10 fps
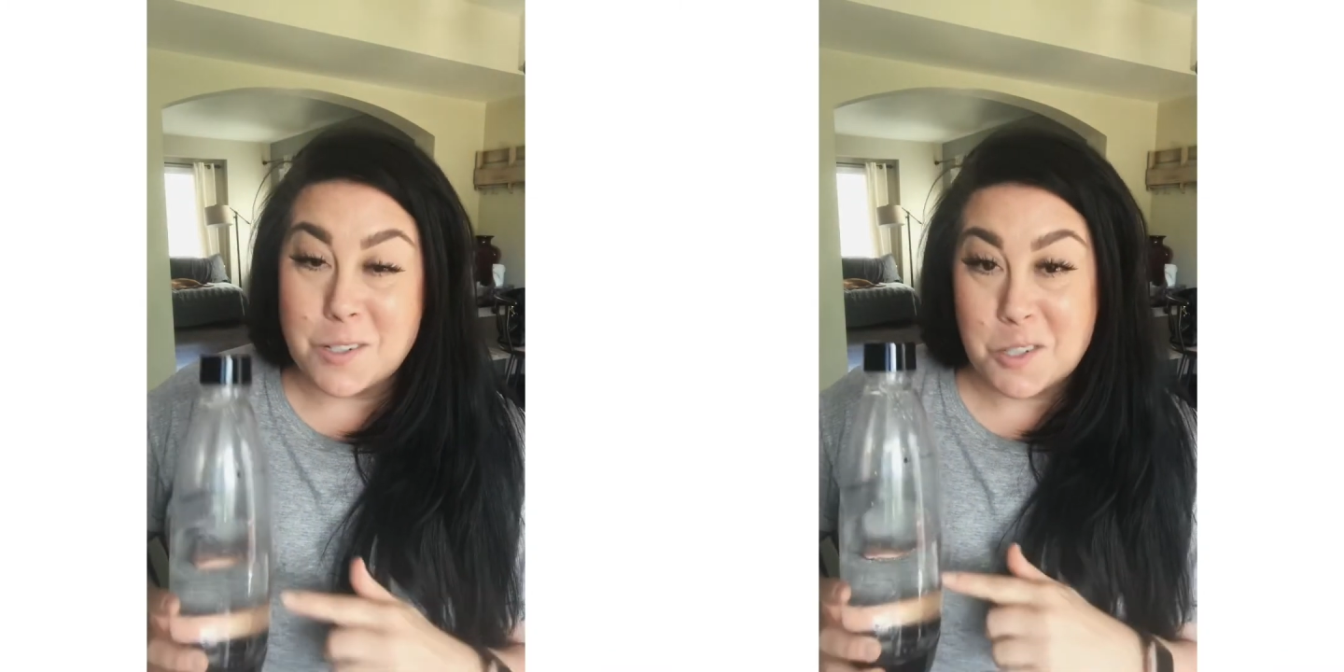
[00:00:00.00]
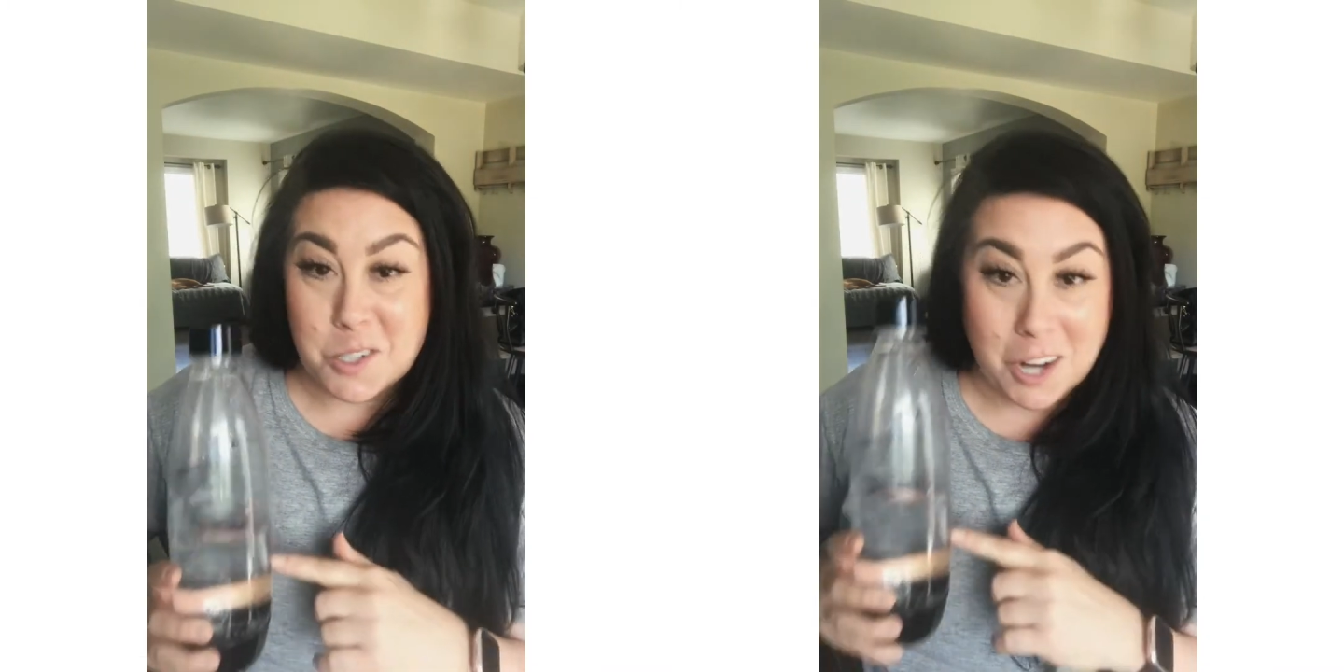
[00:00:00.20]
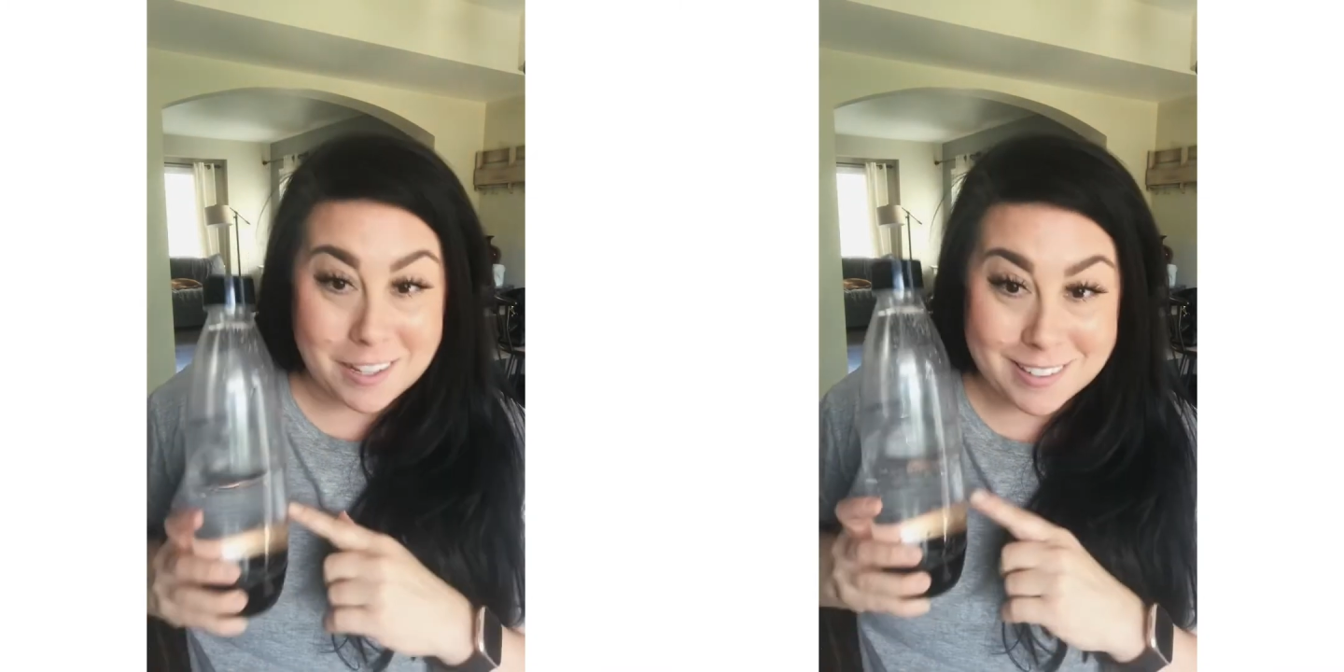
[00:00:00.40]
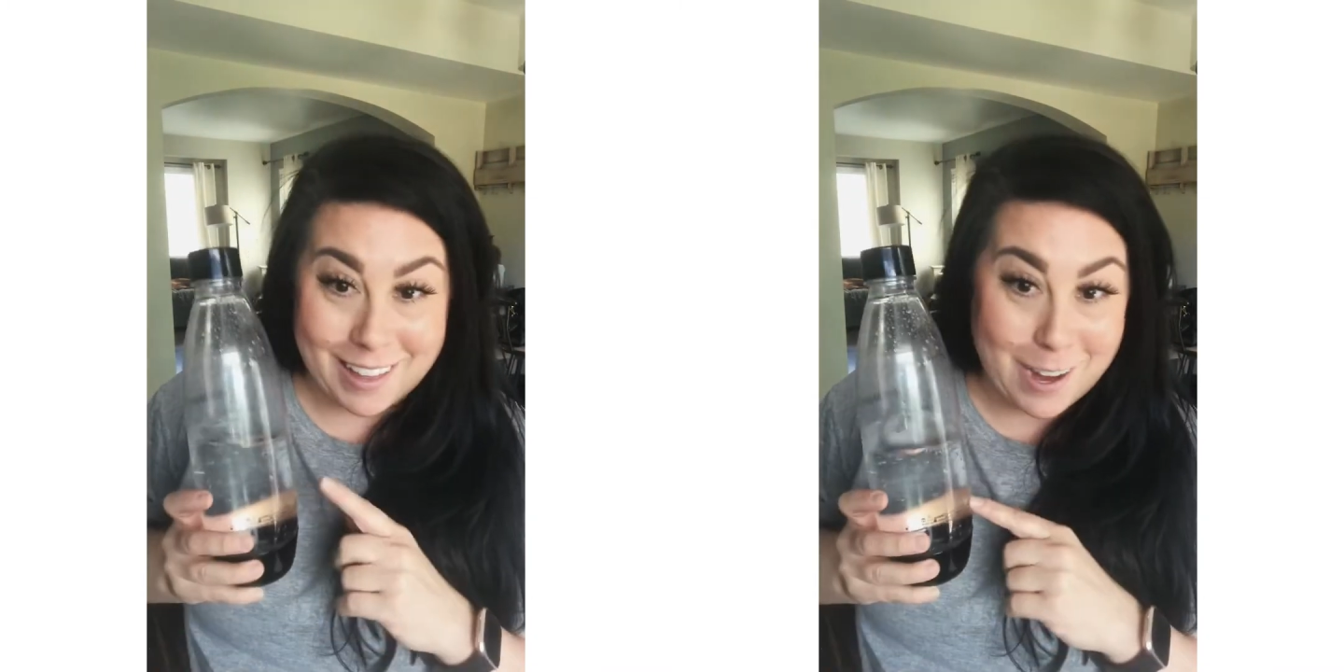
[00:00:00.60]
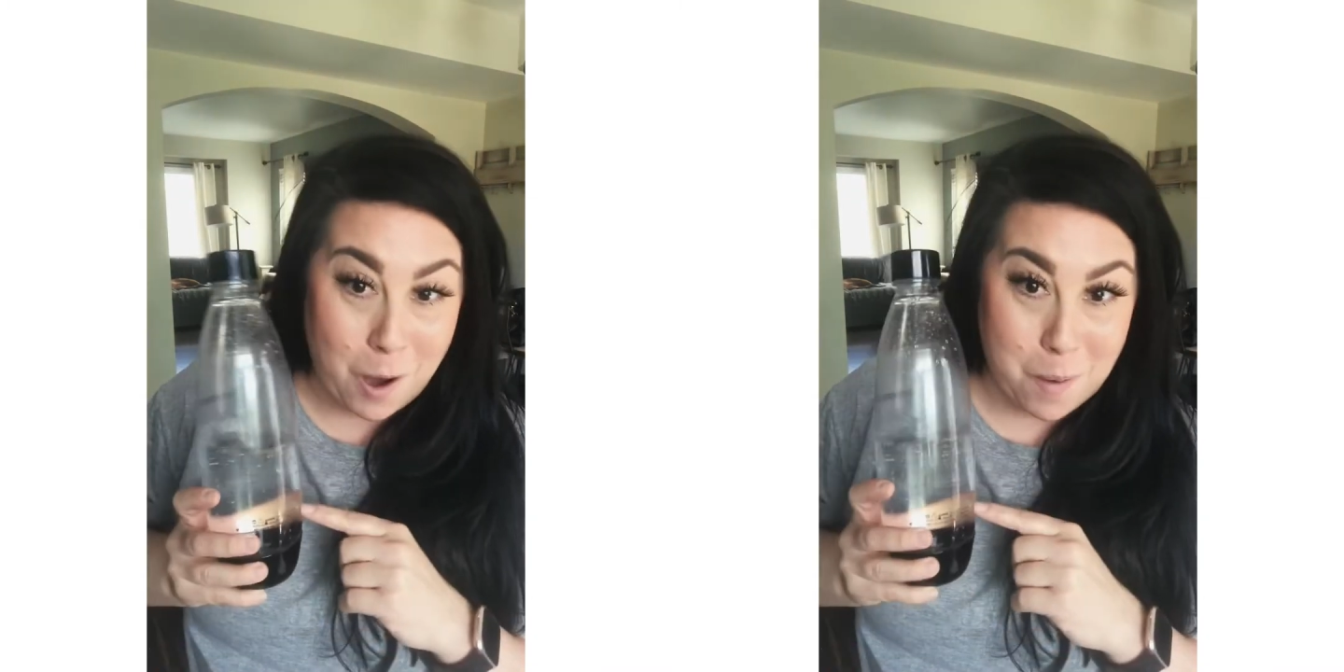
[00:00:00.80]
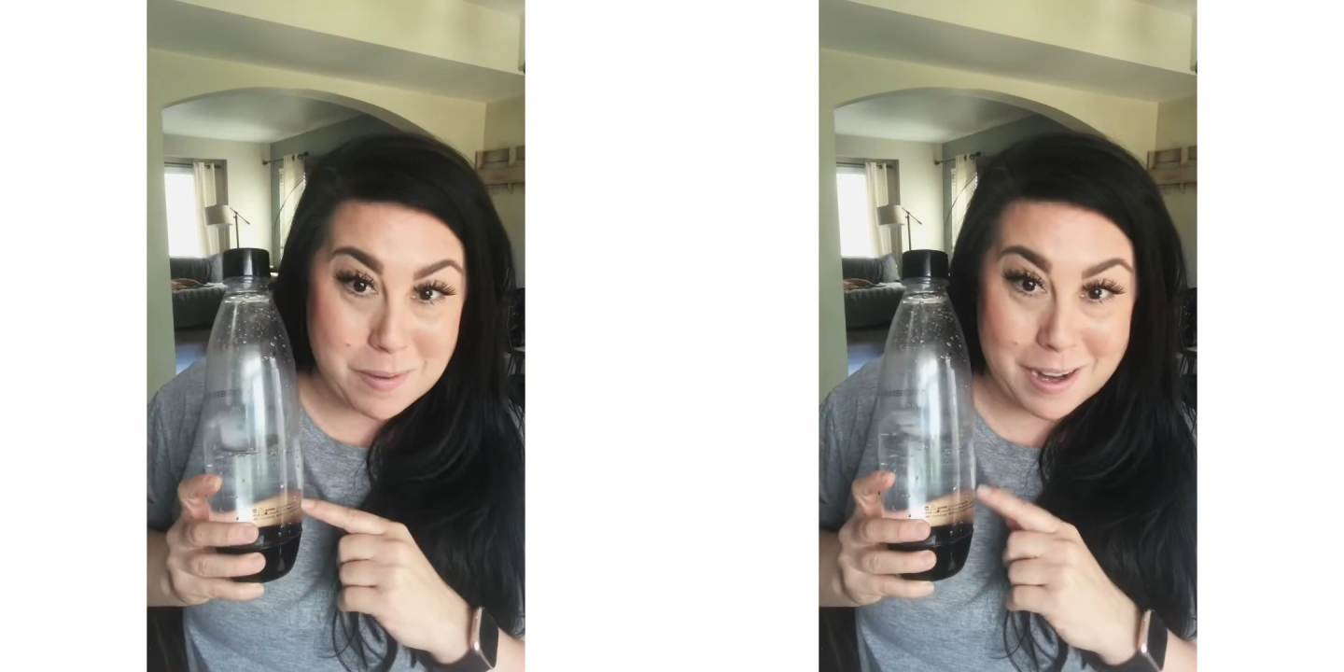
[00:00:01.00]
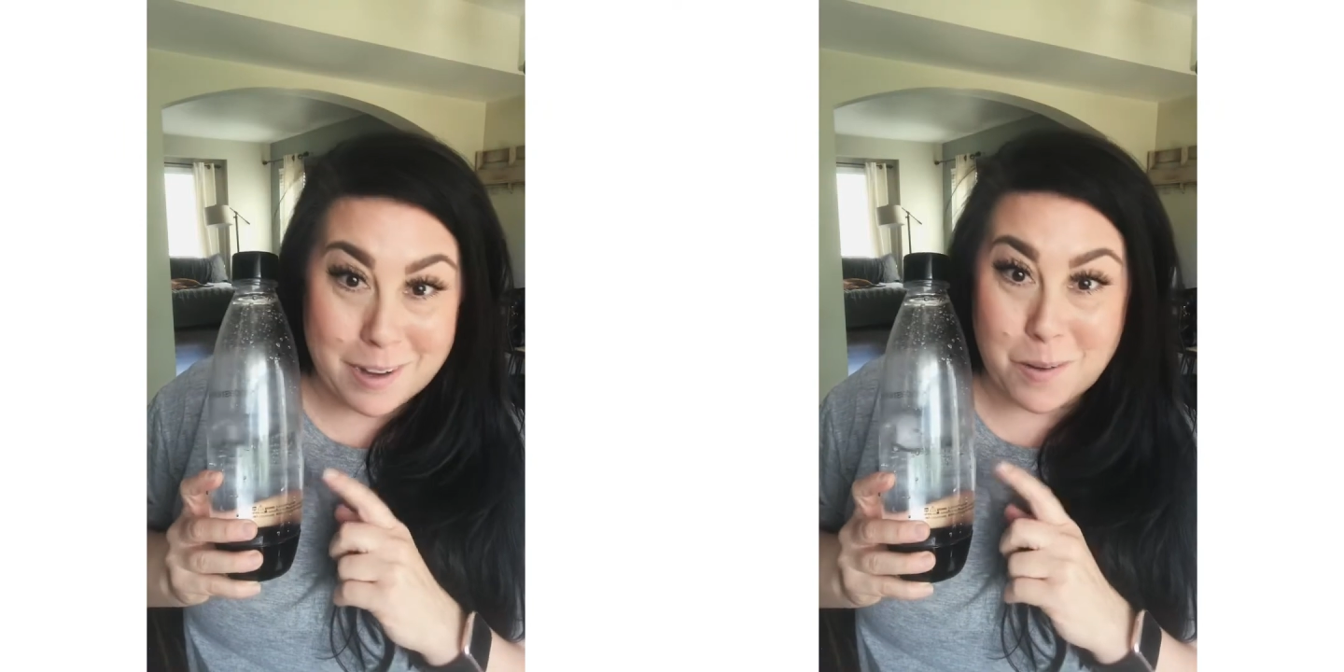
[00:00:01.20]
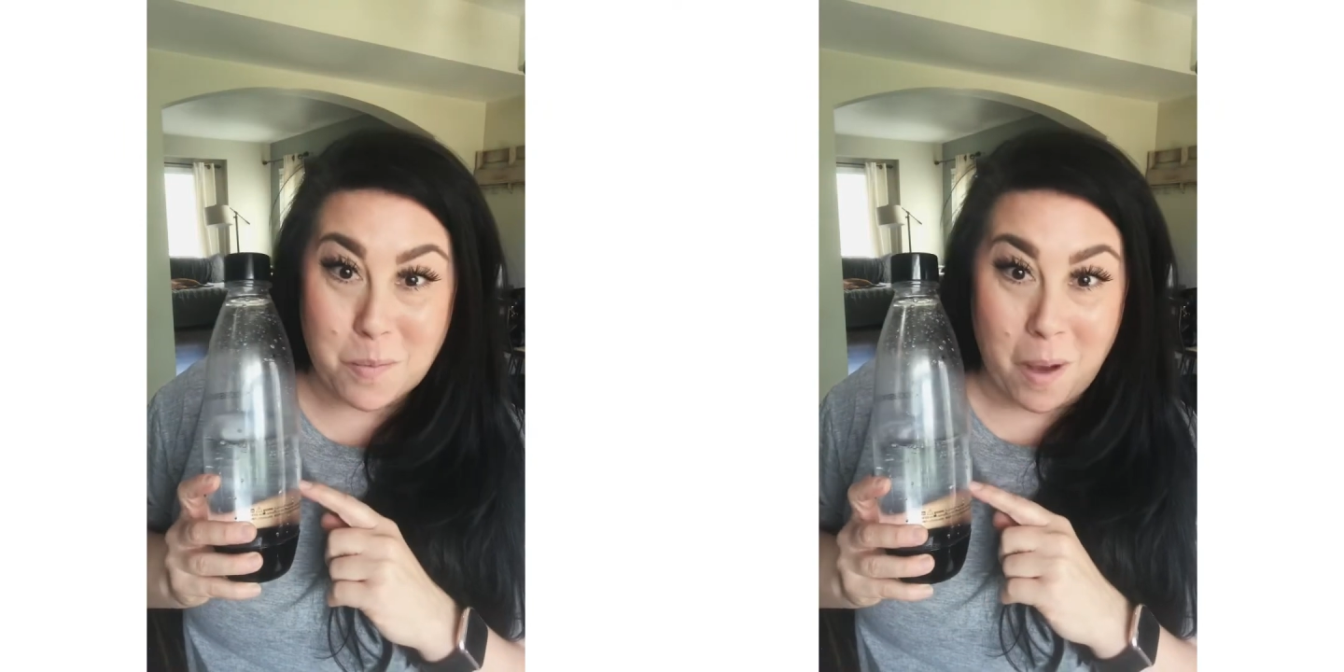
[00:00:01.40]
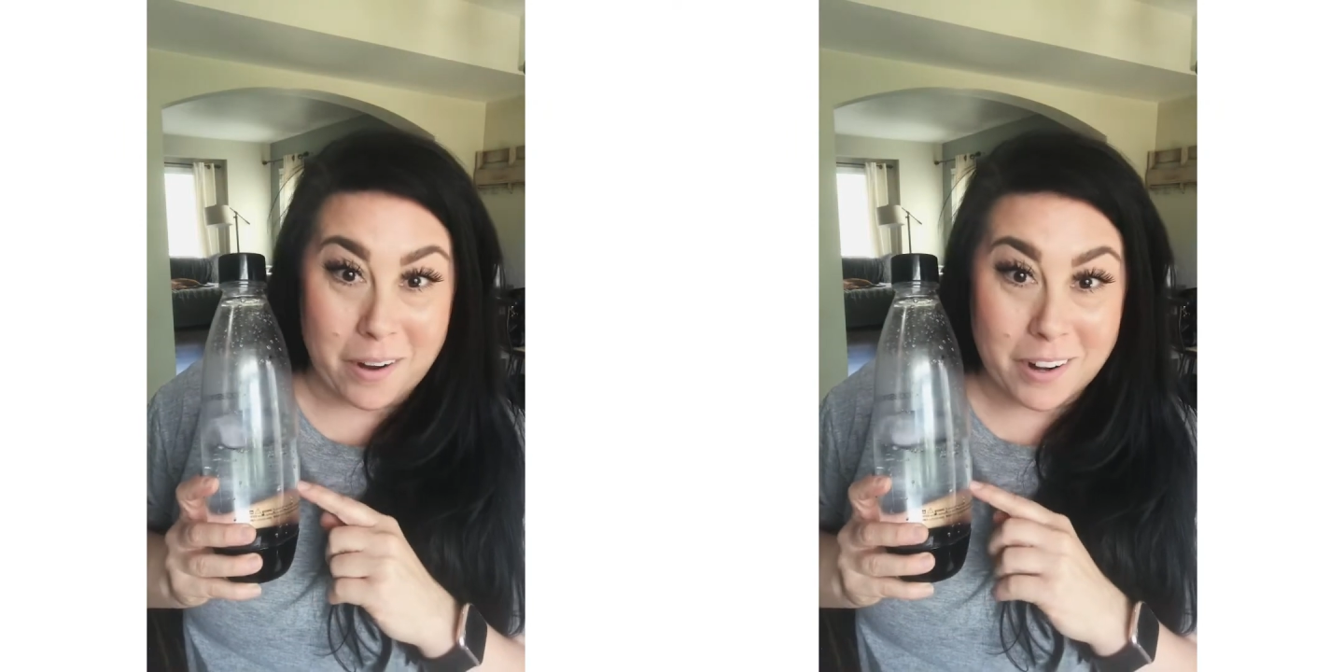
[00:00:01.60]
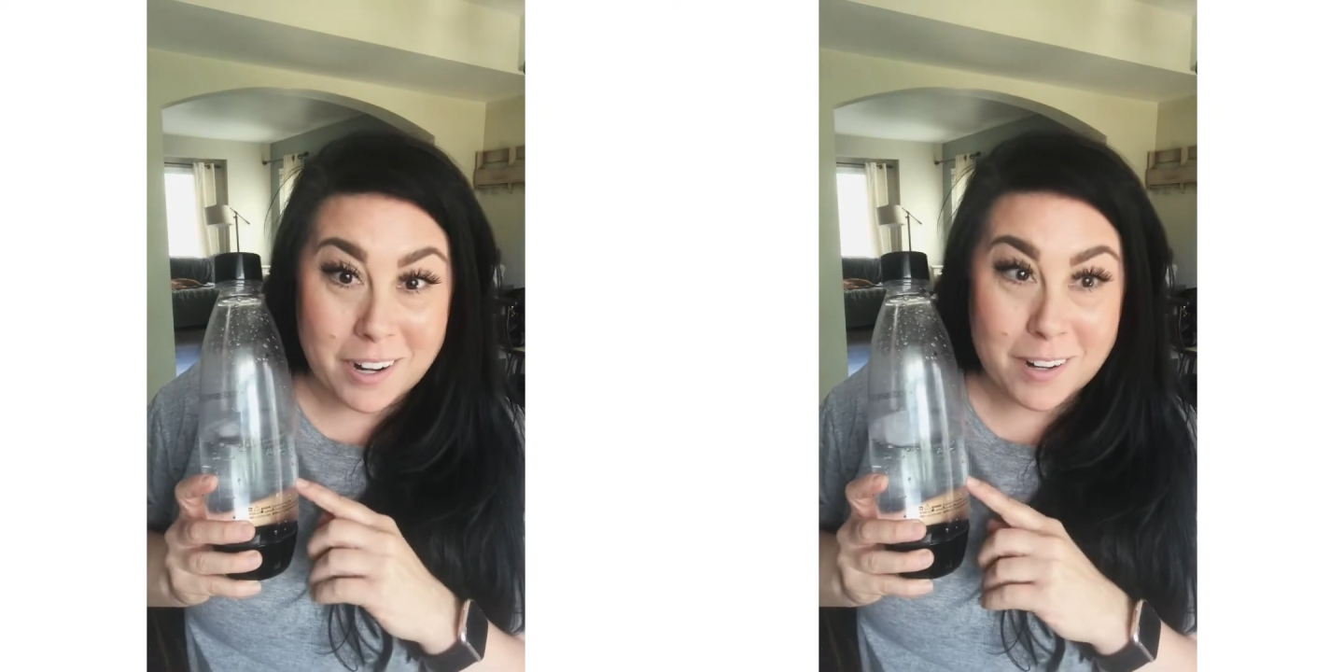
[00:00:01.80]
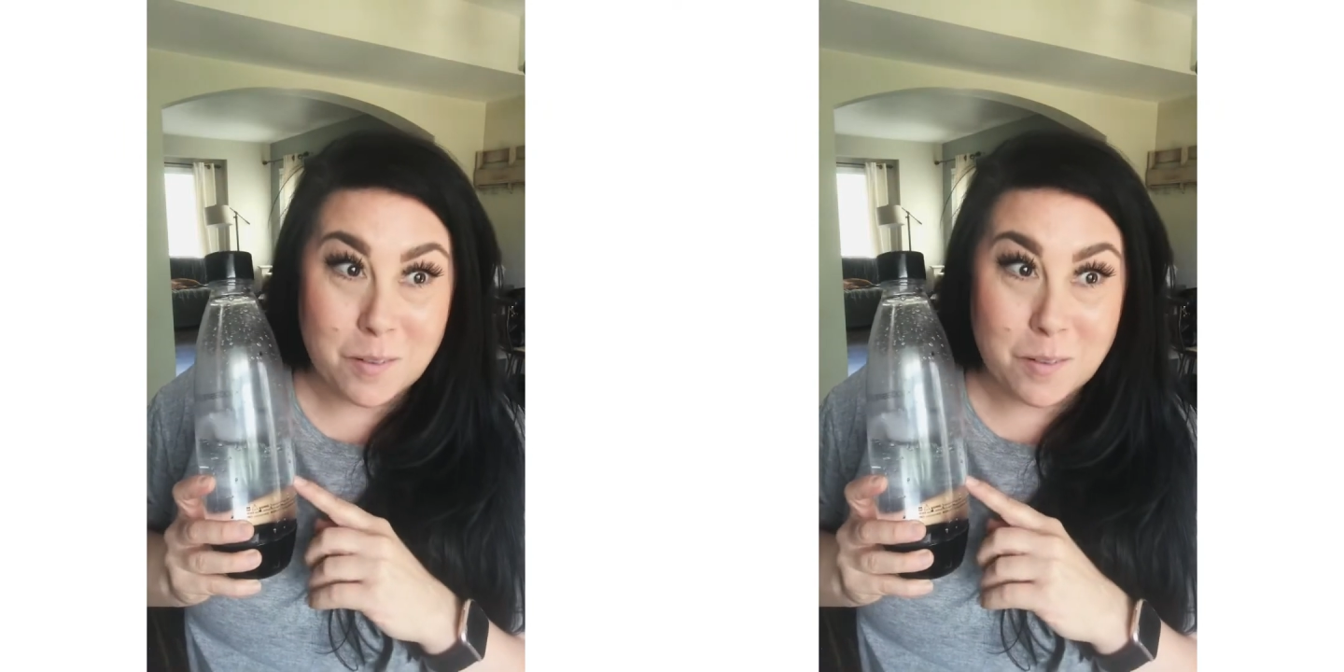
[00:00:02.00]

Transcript: just like carbonated water,